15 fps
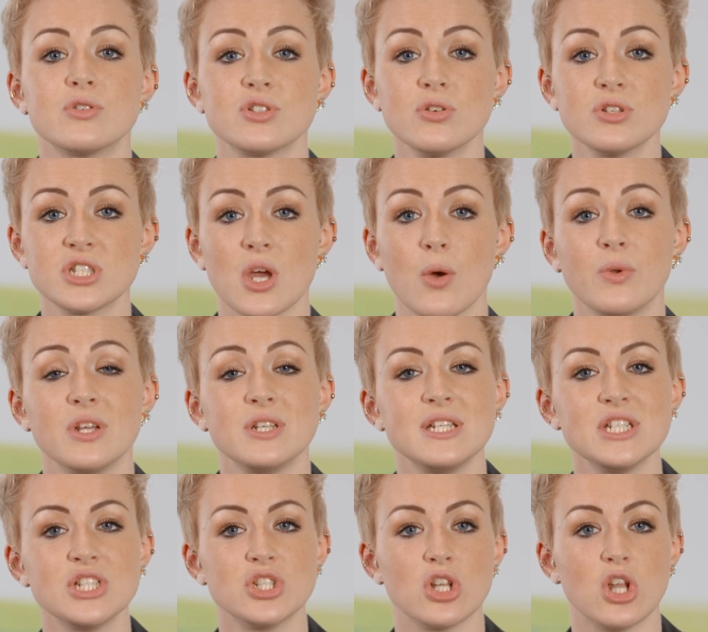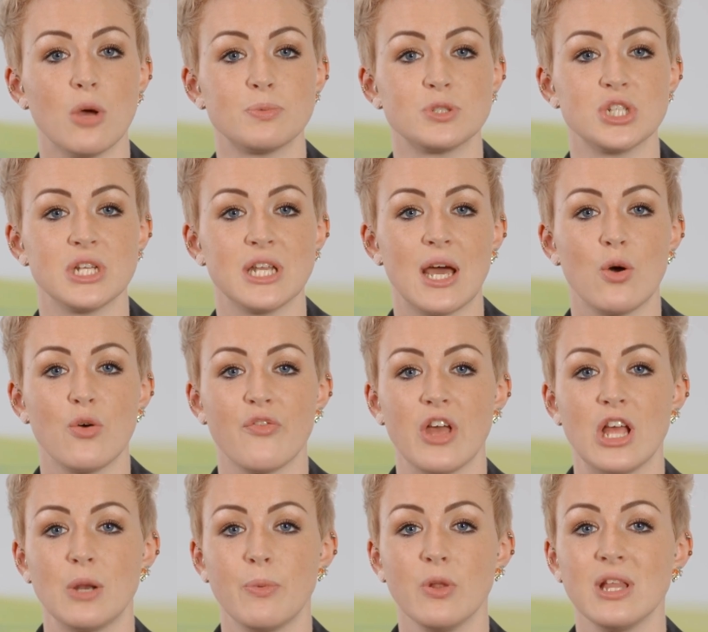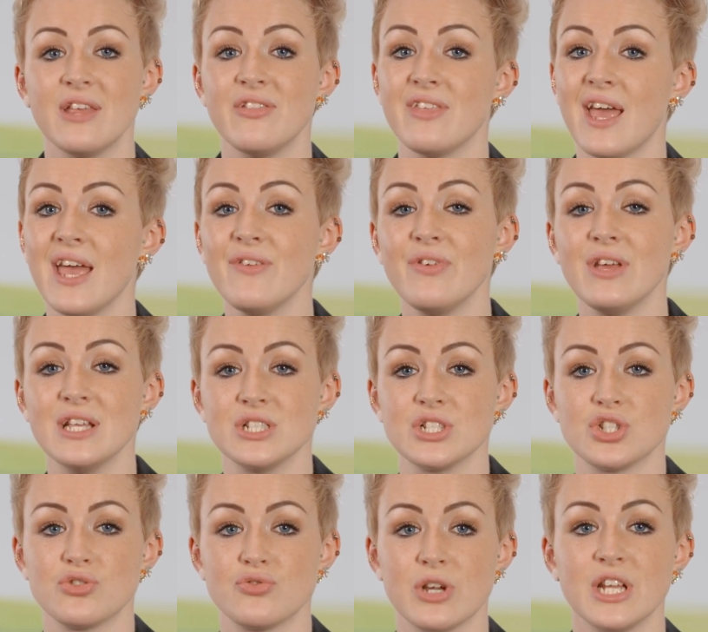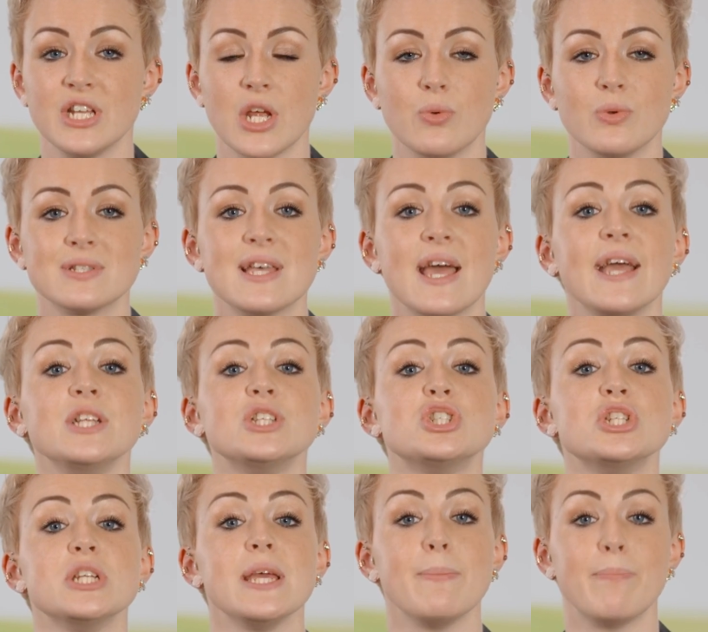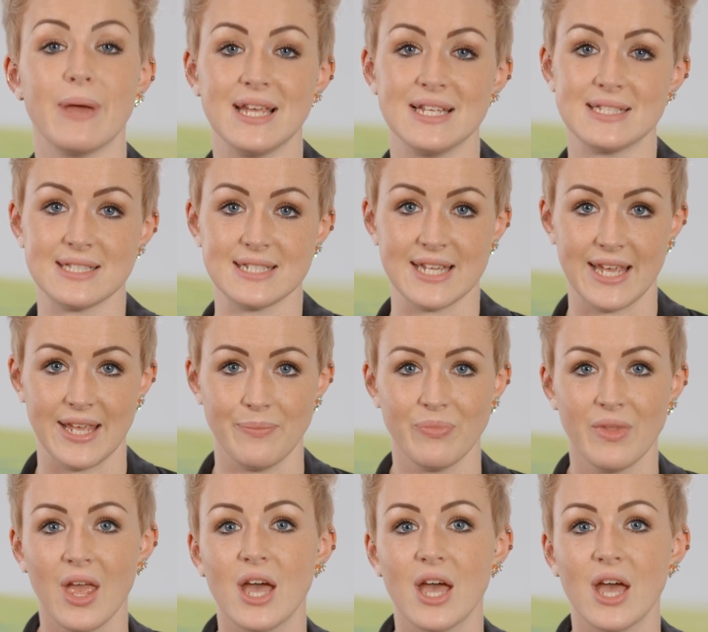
is also an additional option now available in the AV industry known as HD-Base-T,